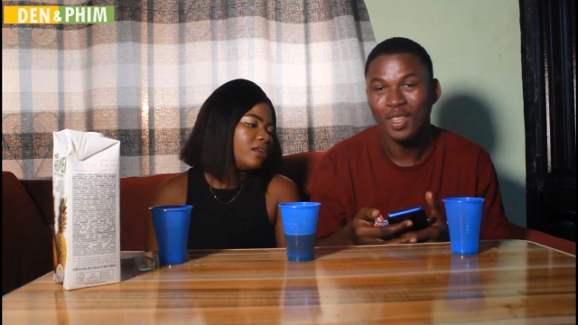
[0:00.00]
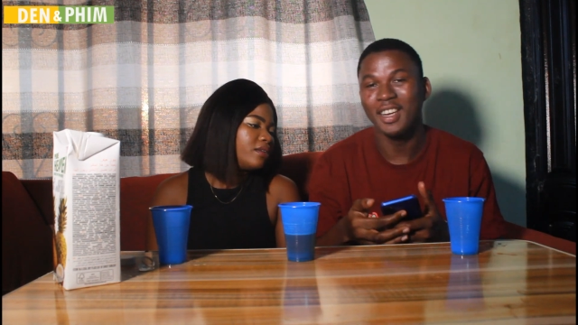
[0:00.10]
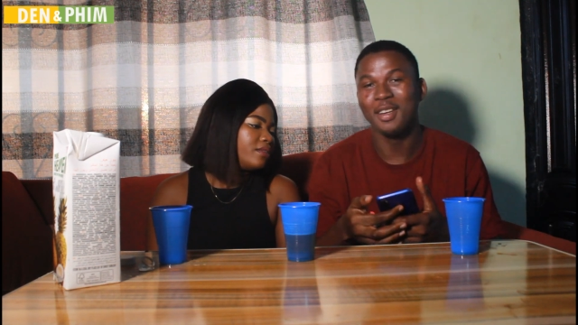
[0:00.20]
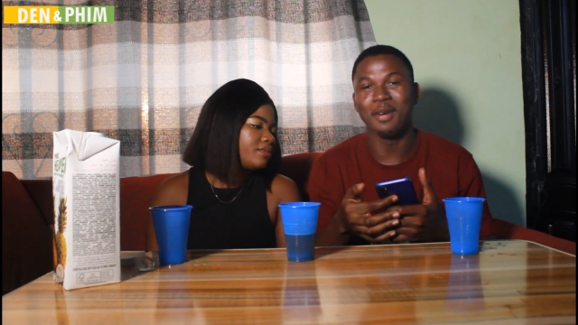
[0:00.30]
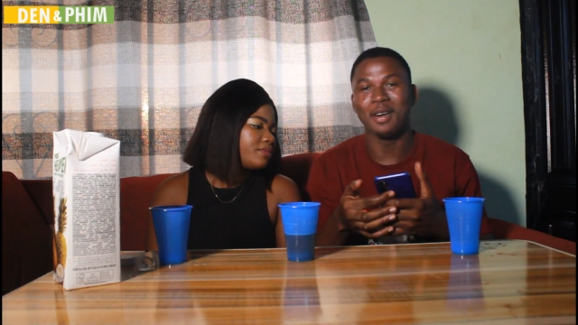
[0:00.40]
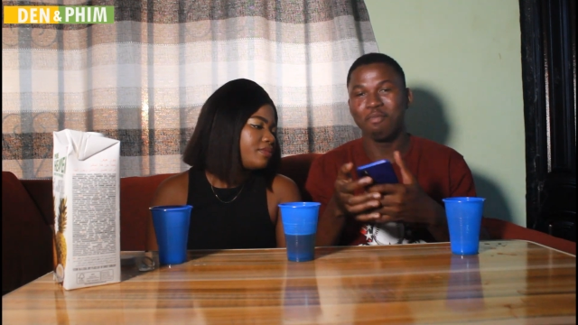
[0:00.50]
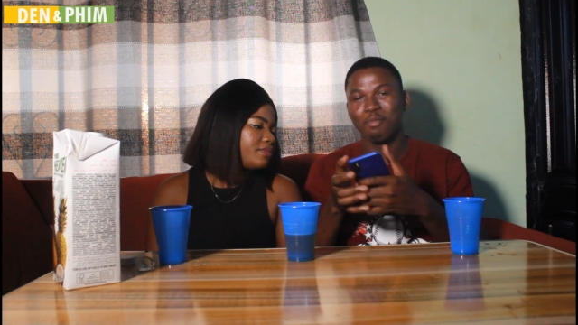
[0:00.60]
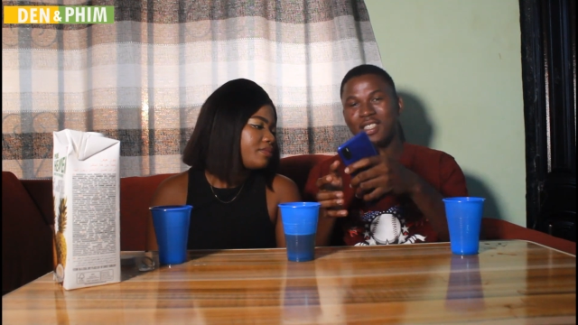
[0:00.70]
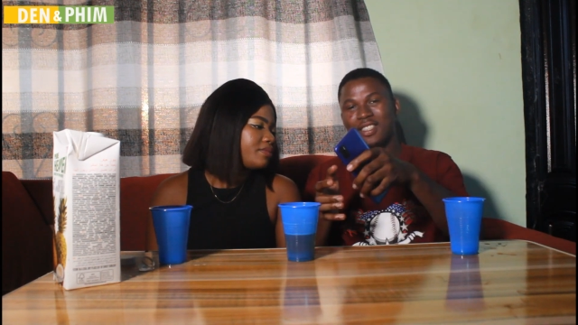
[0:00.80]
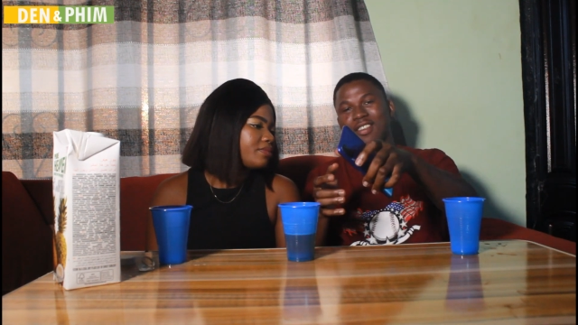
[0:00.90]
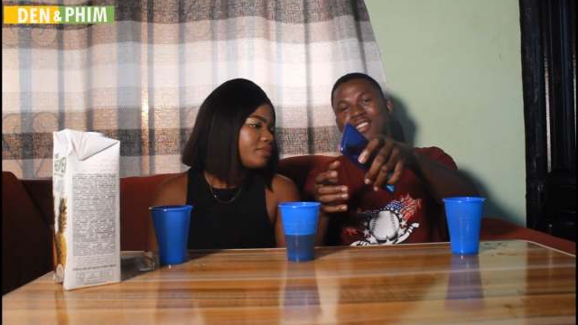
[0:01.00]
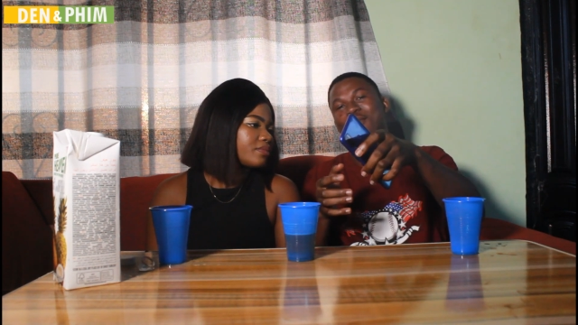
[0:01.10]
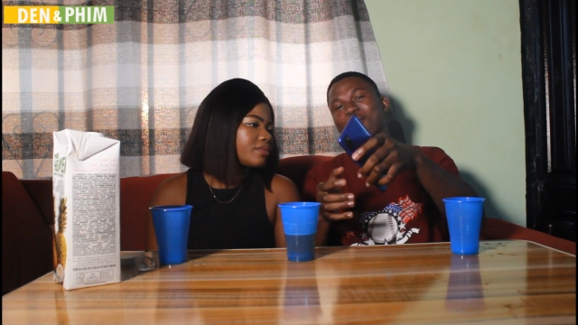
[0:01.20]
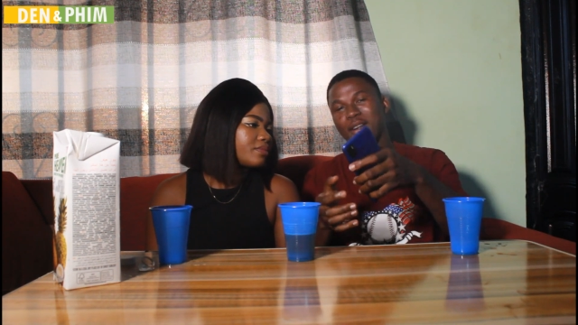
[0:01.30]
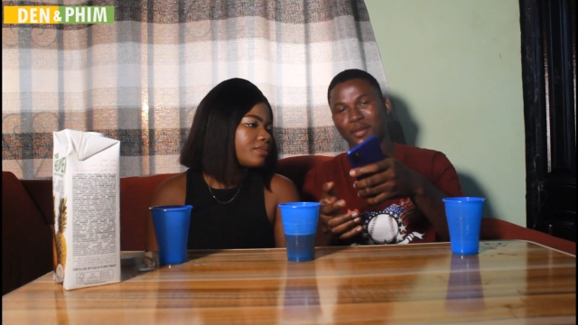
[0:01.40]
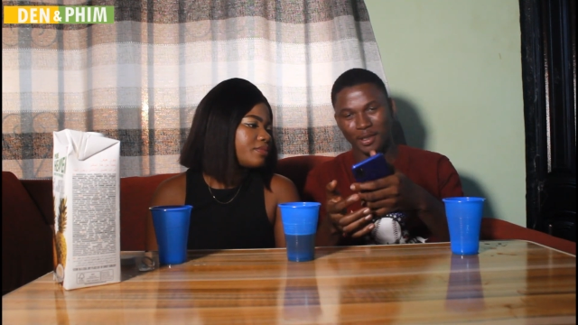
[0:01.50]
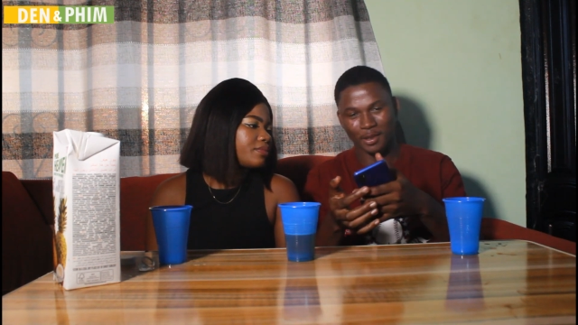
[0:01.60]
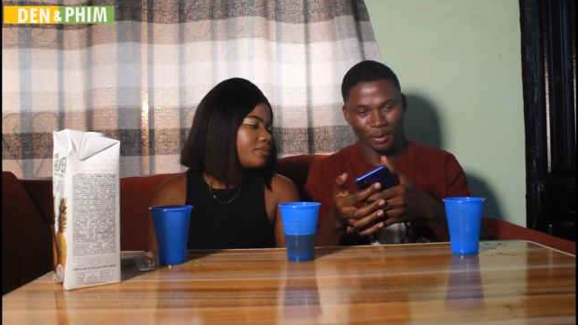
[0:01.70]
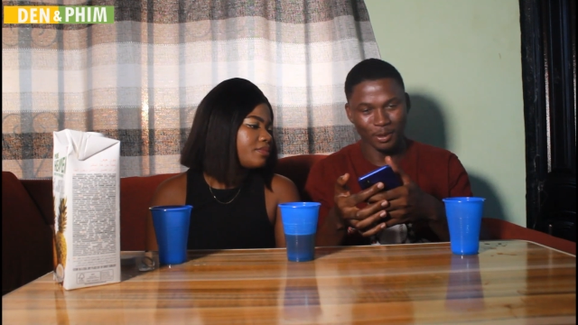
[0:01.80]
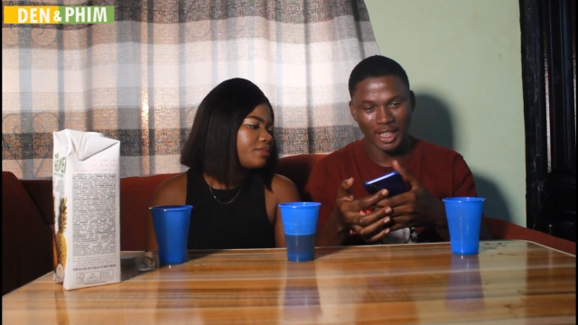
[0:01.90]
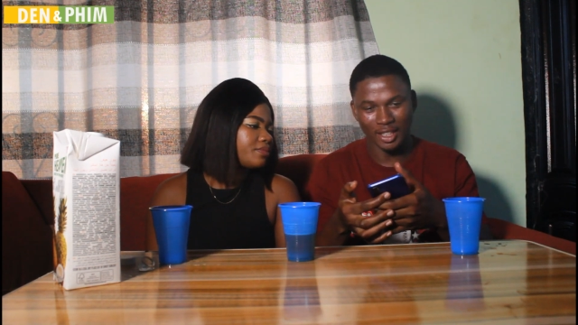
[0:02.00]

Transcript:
Speaker 1: Wait, but please, that was in primary school. That